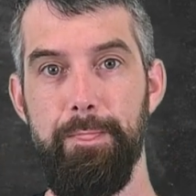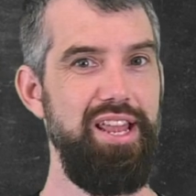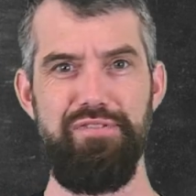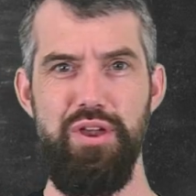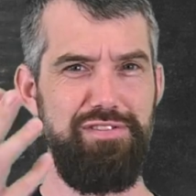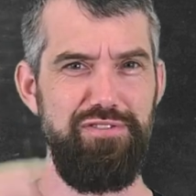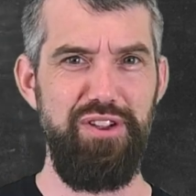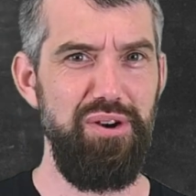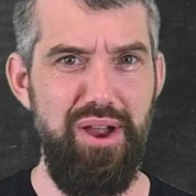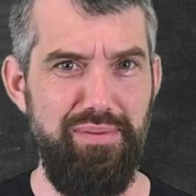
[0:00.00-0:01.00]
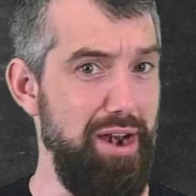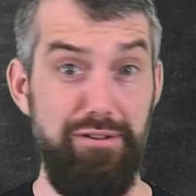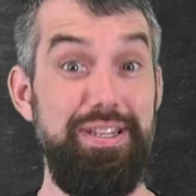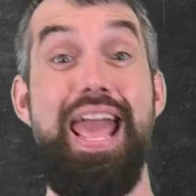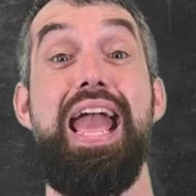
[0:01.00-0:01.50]
Then if you have to figure out, I don't
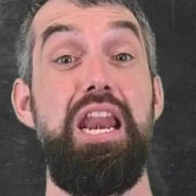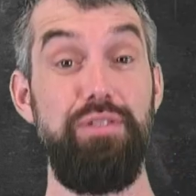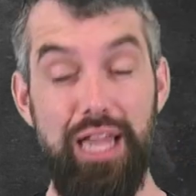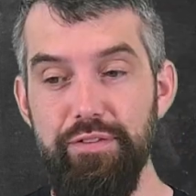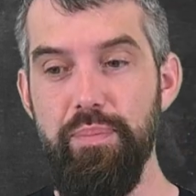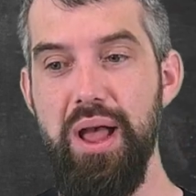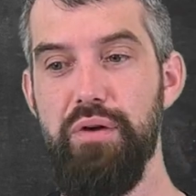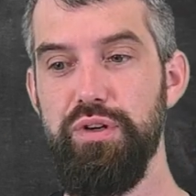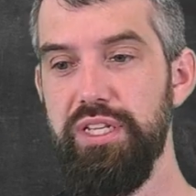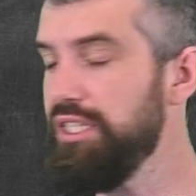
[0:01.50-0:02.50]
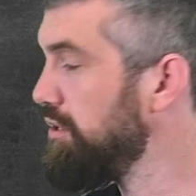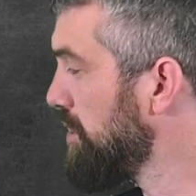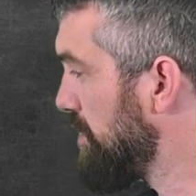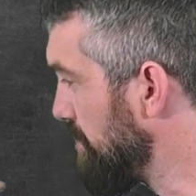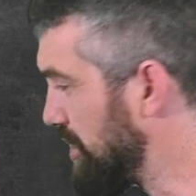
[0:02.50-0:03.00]
know, tan of 11 pi over 6, you
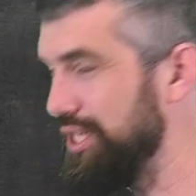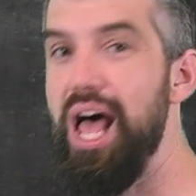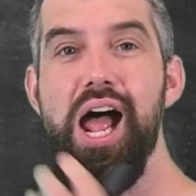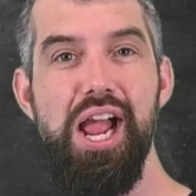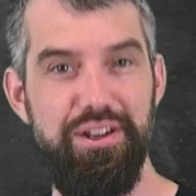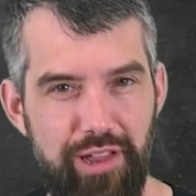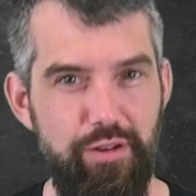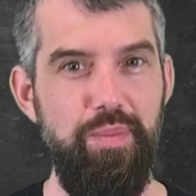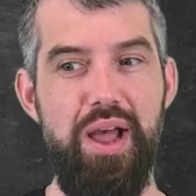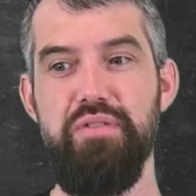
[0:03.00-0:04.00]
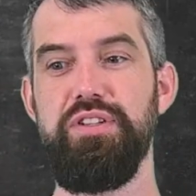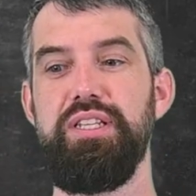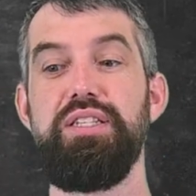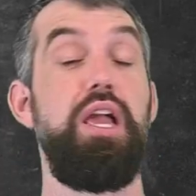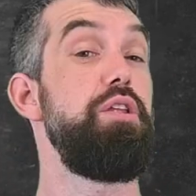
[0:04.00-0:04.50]
just do sine of 11 pi over
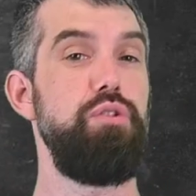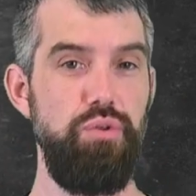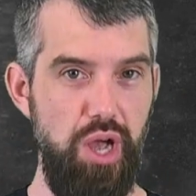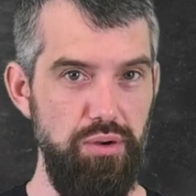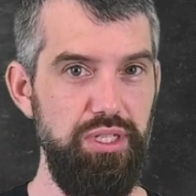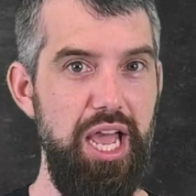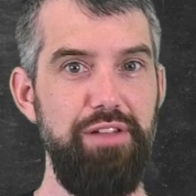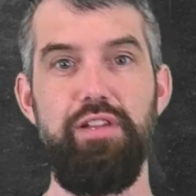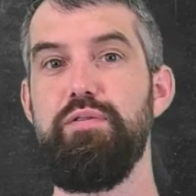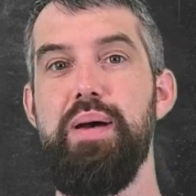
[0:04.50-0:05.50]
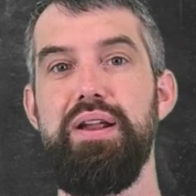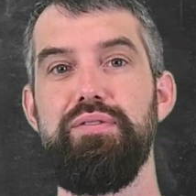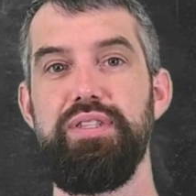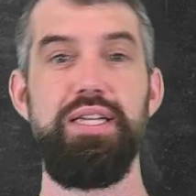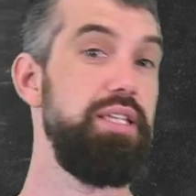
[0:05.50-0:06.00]
6 and you do cosine of 11 pi
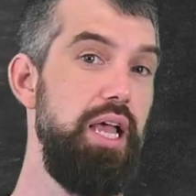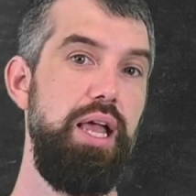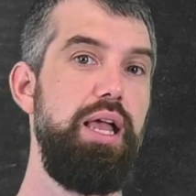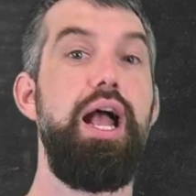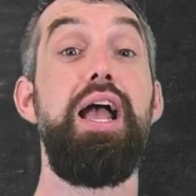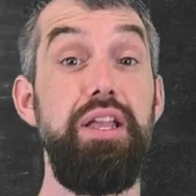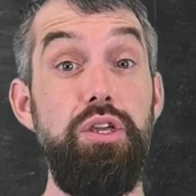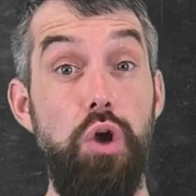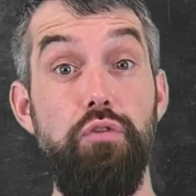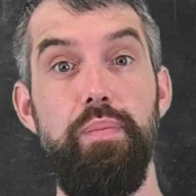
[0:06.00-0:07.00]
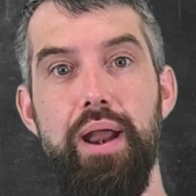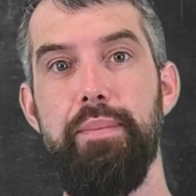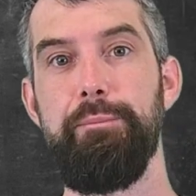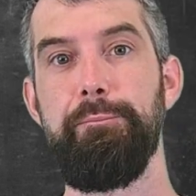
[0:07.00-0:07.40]
over 6. You go from there.